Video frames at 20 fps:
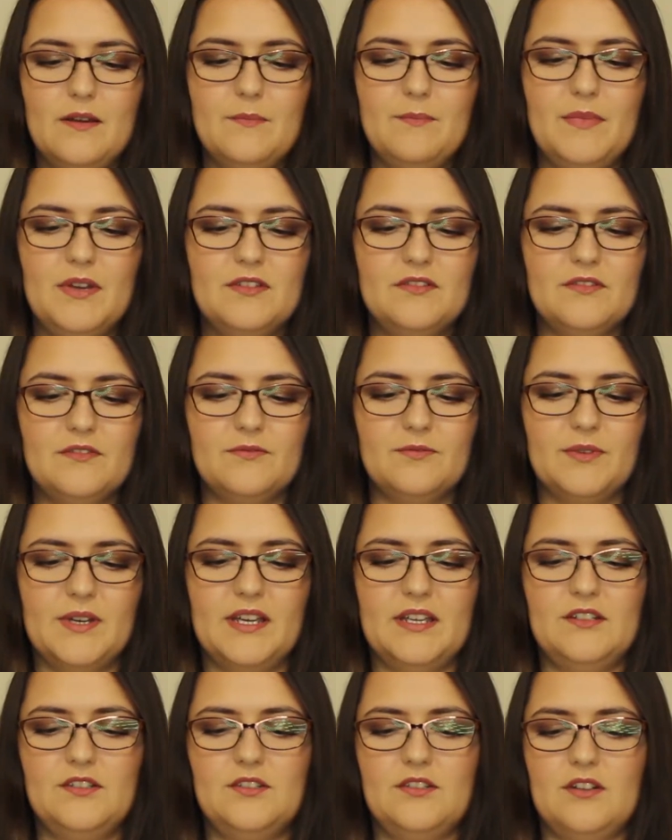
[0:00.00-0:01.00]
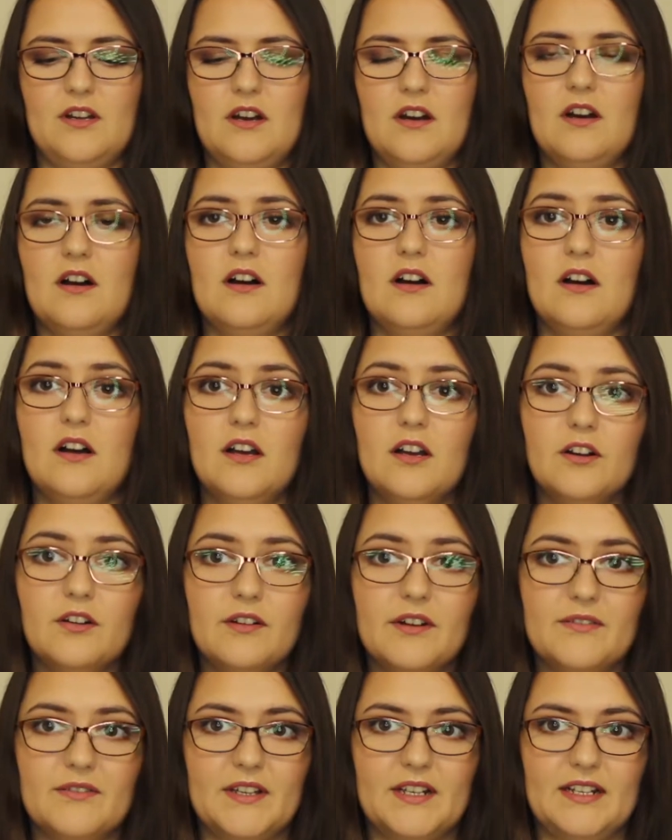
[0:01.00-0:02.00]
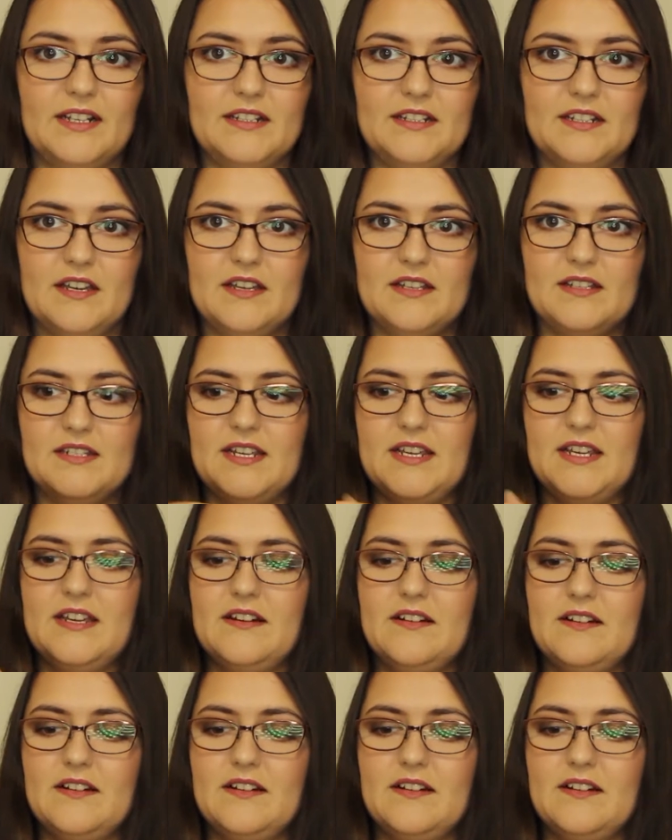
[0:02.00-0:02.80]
most of which are horrifically dirty.